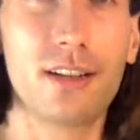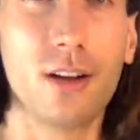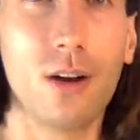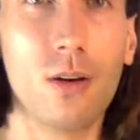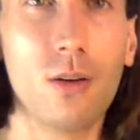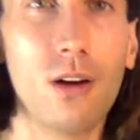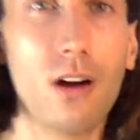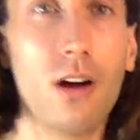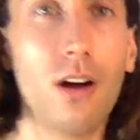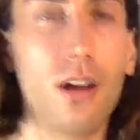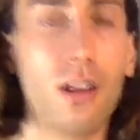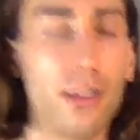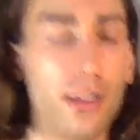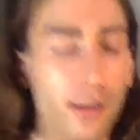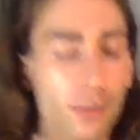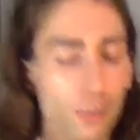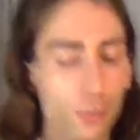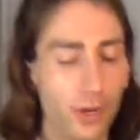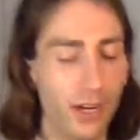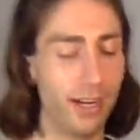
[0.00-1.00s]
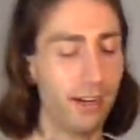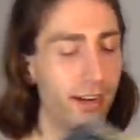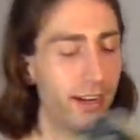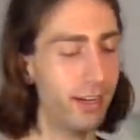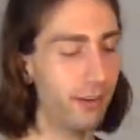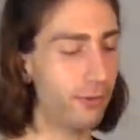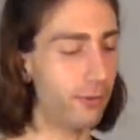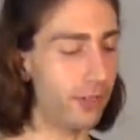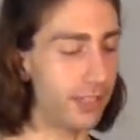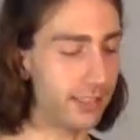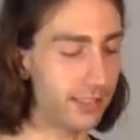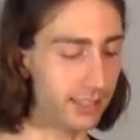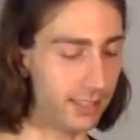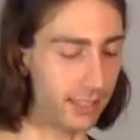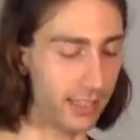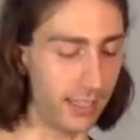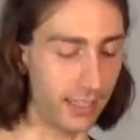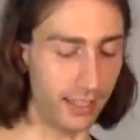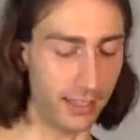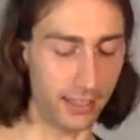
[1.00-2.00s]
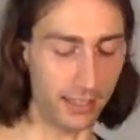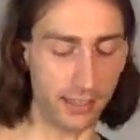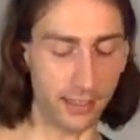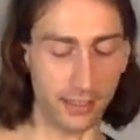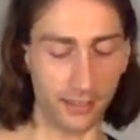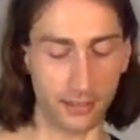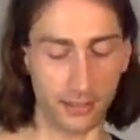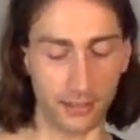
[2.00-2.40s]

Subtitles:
go on and wear everything.